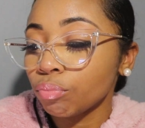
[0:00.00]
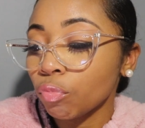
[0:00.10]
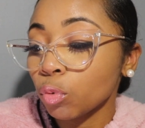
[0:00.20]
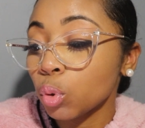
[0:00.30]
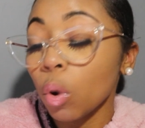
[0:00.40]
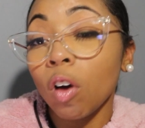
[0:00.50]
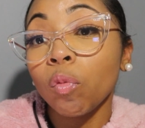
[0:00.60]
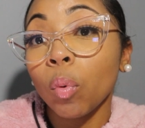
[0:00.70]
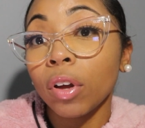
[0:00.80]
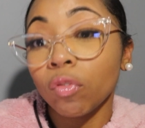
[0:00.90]

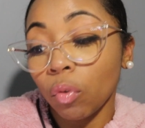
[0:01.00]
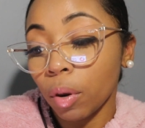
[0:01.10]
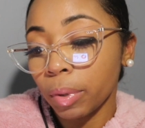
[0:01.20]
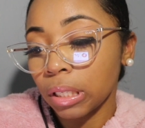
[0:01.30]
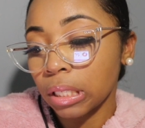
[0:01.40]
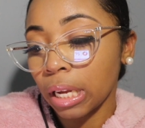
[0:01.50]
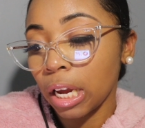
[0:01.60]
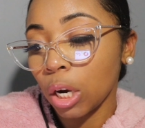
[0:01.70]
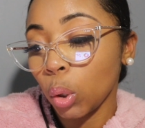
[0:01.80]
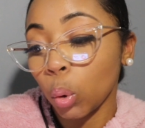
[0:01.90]

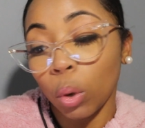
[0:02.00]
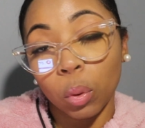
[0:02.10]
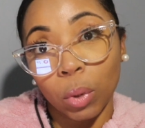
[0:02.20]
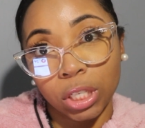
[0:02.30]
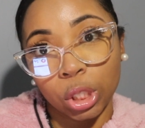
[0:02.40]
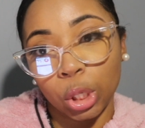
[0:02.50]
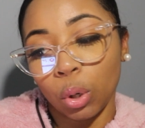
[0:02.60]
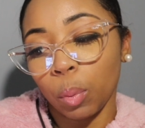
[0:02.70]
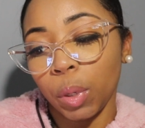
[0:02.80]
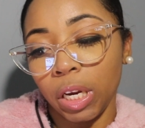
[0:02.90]
12.4% Northwestern
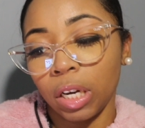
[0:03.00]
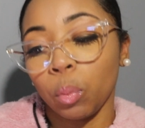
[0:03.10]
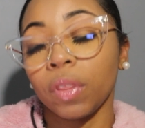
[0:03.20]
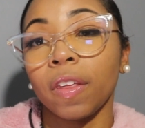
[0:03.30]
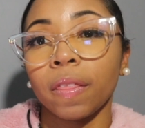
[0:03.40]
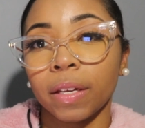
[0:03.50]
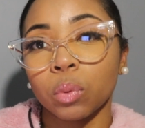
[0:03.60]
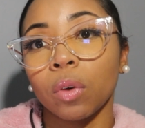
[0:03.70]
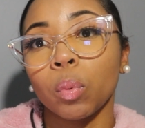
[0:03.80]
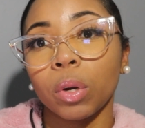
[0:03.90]
European, and within that
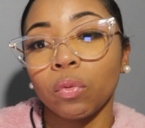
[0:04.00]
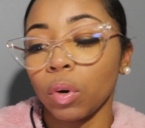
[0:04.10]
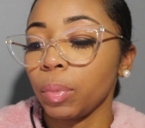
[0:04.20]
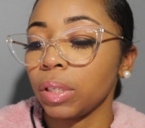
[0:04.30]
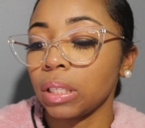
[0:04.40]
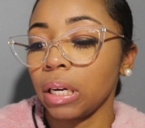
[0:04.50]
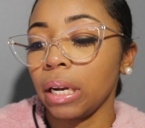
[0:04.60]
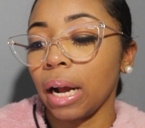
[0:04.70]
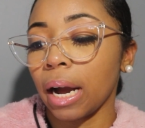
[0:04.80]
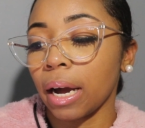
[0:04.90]

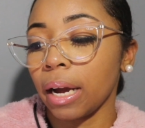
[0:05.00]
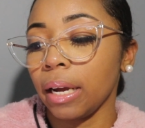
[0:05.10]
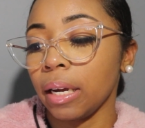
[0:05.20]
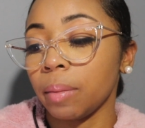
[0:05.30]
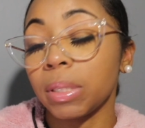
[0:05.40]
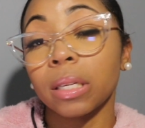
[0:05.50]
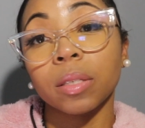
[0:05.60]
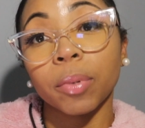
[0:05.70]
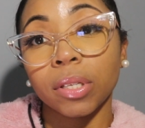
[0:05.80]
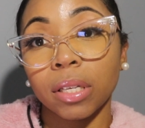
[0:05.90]
12.4% I am
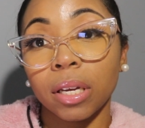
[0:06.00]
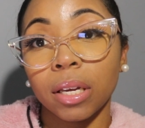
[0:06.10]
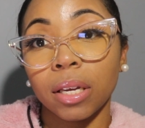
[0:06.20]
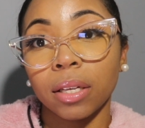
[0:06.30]
6%